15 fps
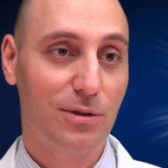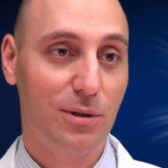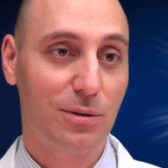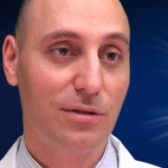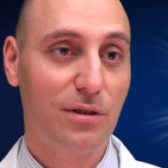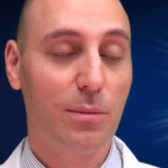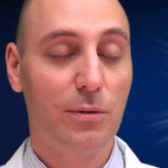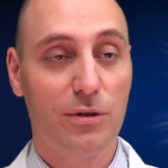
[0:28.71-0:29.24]
So
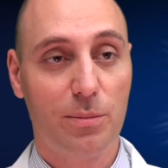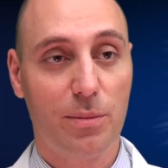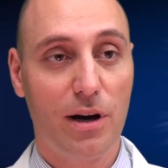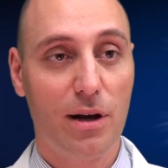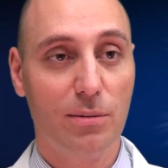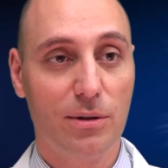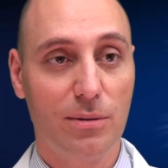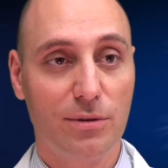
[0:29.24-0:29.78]
some of the
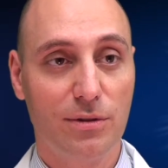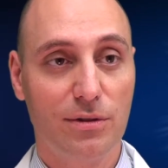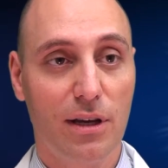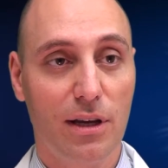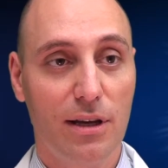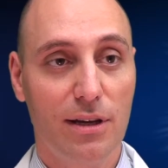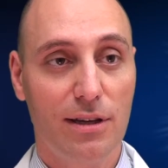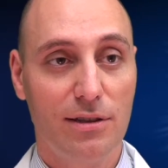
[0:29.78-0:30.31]
problems
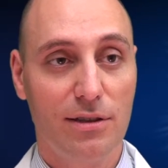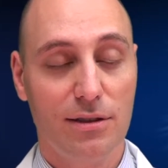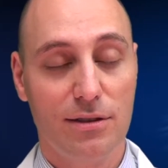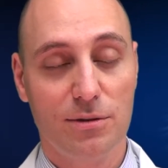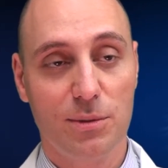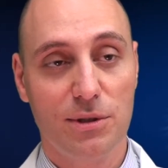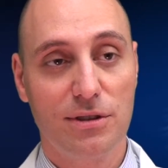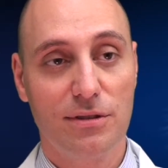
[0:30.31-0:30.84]

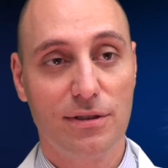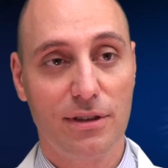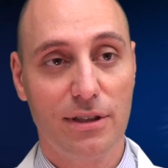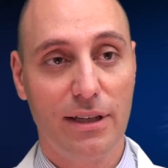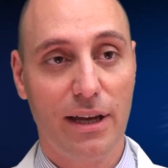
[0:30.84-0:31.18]
specifically